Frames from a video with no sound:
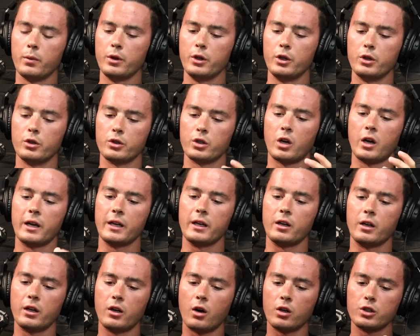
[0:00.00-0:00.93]
you're not
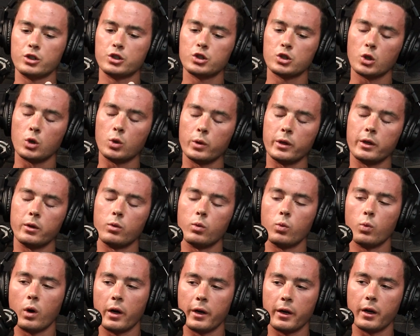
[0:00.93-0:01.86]
solely
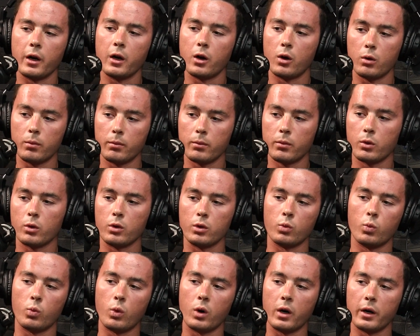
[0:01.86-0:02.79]
in one home or
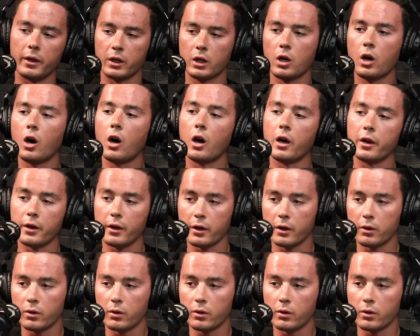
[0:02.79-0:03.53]
one condo.